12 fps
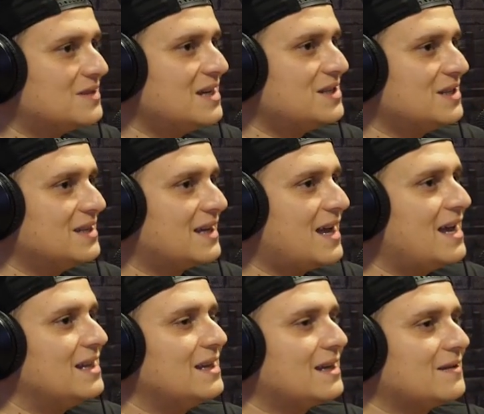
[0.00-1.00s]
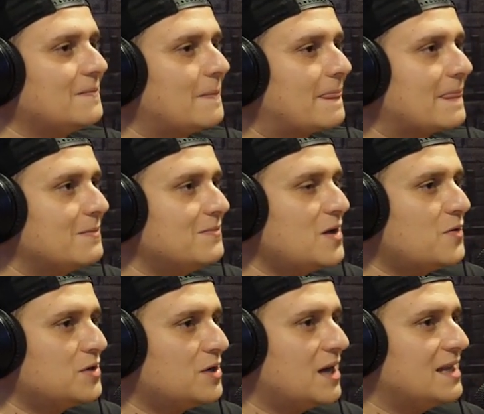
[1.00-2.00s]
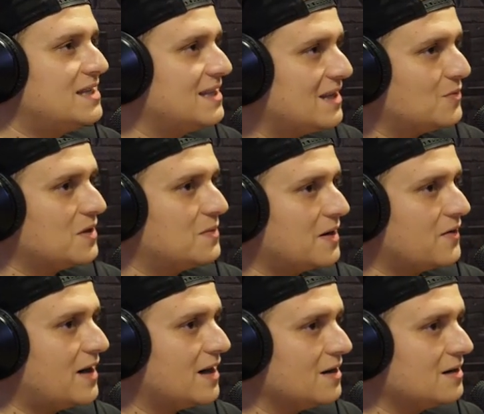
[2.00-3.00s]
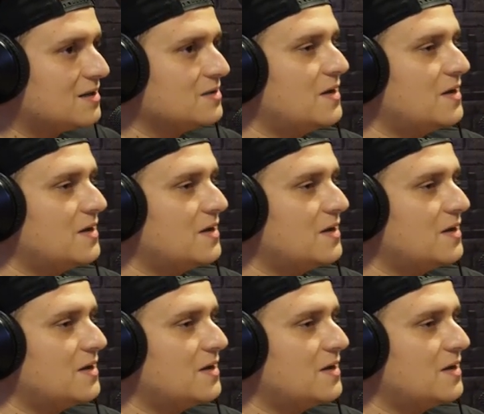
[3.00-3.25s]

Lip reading: tension, that guy, like Mayweather, as he did with McGregor, because